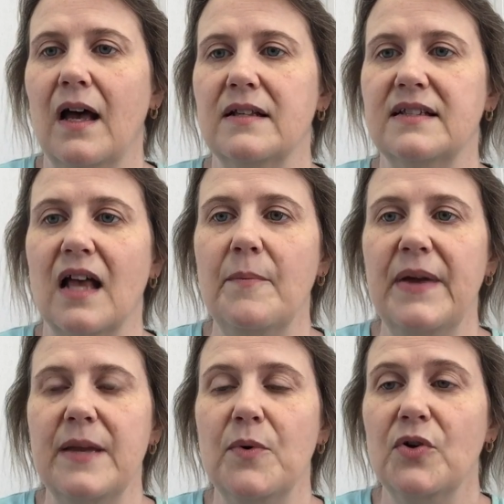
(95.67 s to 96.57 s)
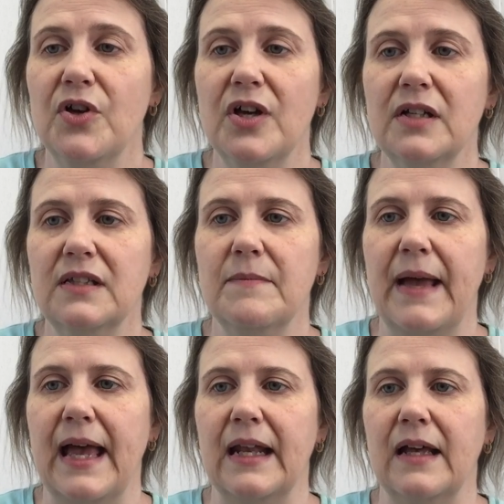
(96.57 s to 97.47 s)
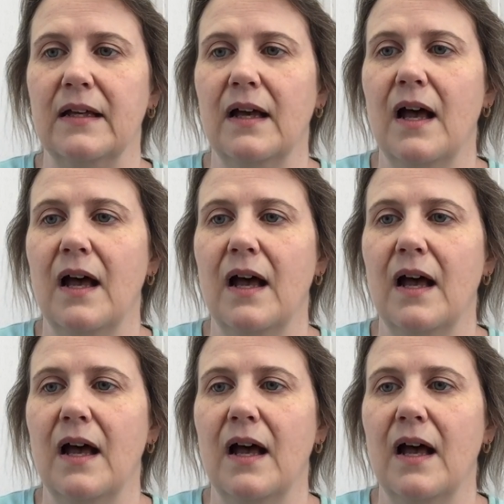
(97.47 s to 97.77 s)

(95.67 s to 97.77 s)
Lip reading: Some people cooked the manna.